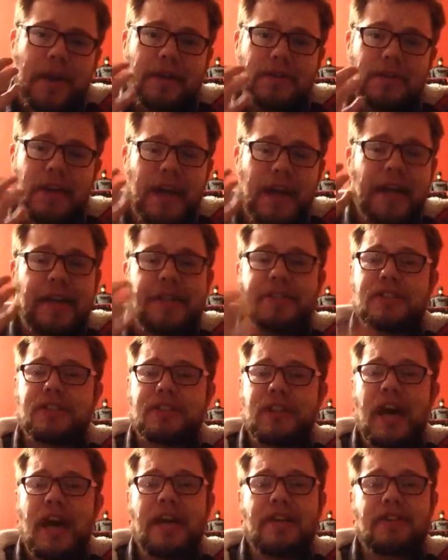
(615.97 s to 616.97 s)
Jack is
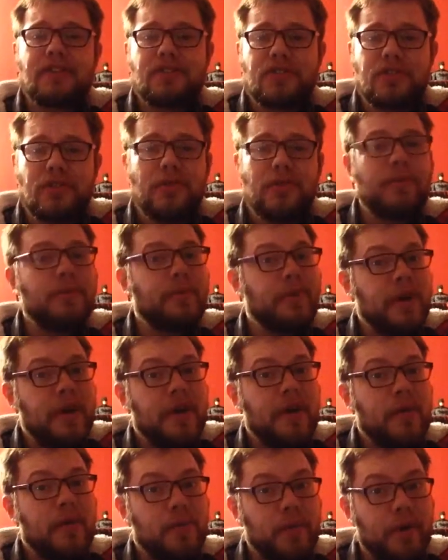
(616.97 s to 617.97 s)
attached to
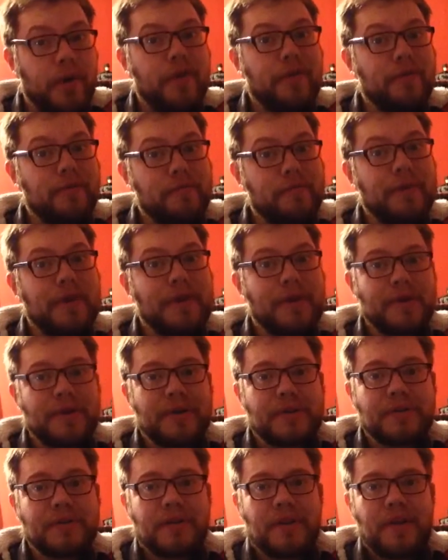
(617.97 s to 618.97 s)
Room
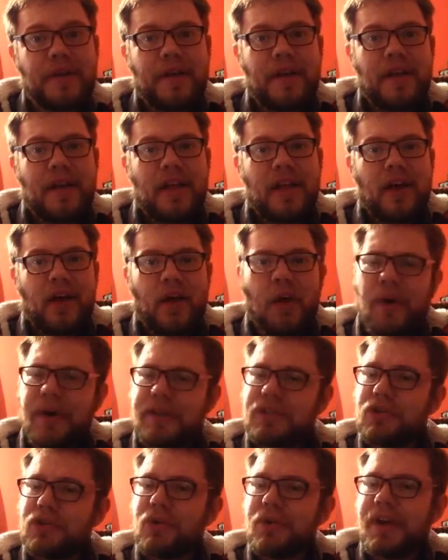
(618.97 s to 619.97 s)
because I
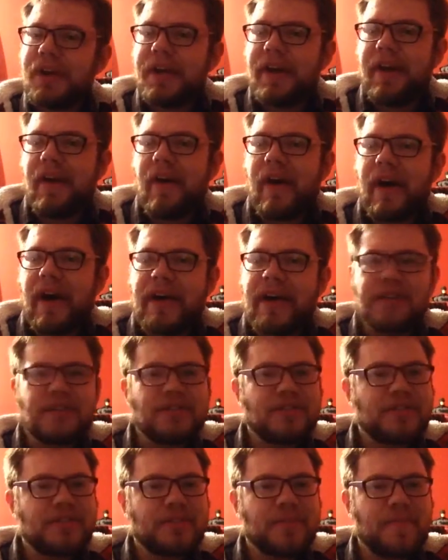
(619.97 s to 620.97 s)
took it
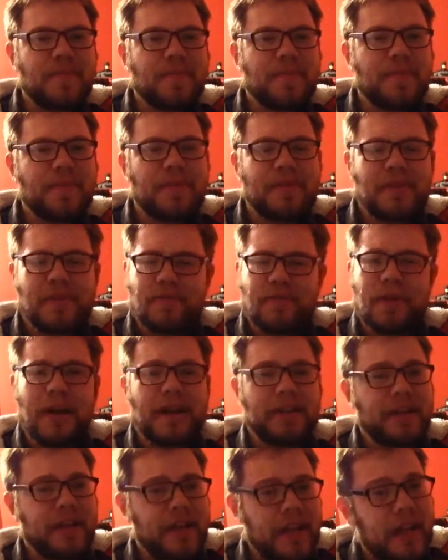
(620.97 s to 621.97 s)
as the
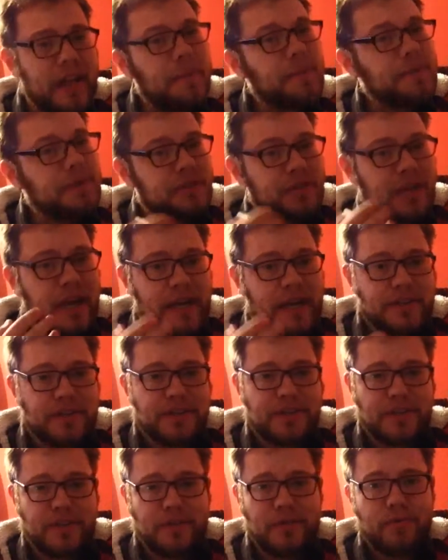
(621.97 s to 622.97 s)
fact that he was
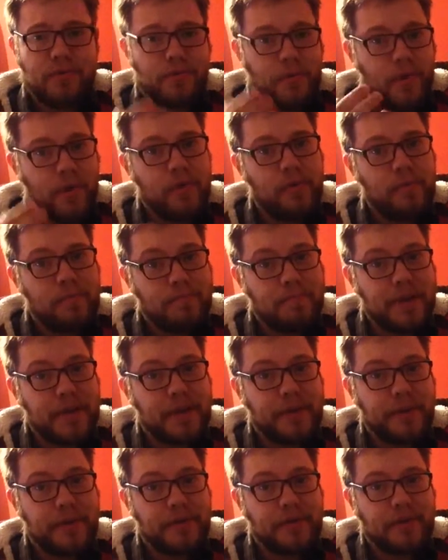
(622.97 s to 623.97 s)
attached to Room
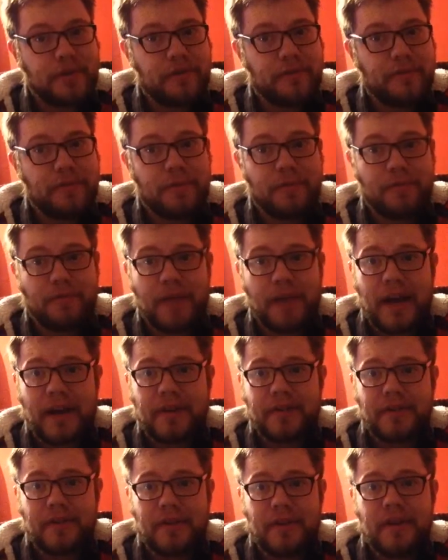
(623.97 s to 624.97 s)
because of the
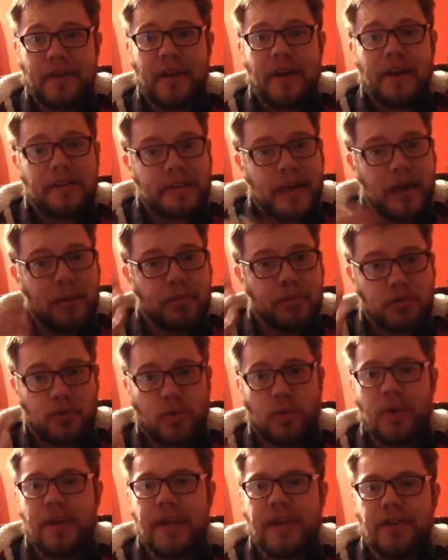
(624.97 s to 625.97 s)
fact that that was
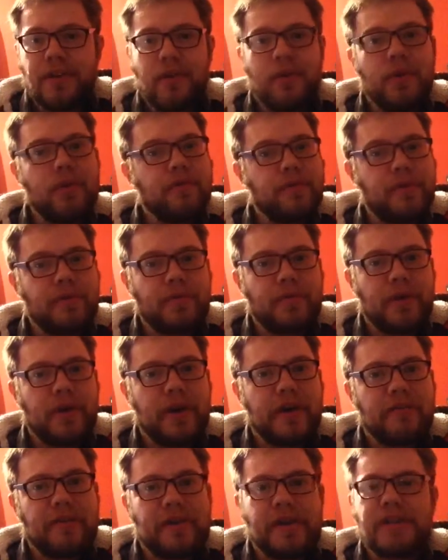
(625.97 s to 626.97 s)
all he knew for
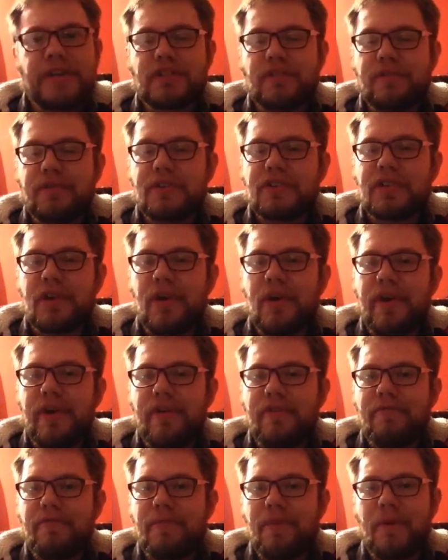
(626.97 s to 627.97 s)
five years of his
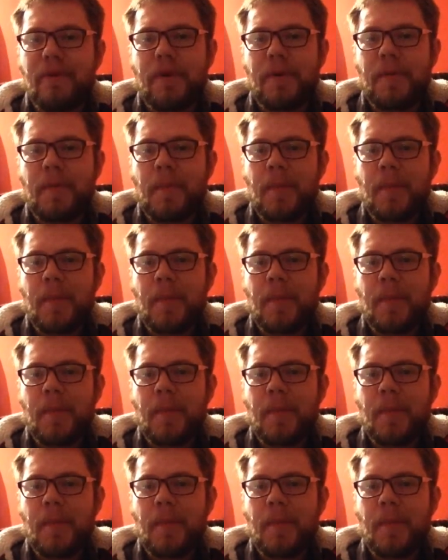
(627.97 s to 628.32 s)
life. But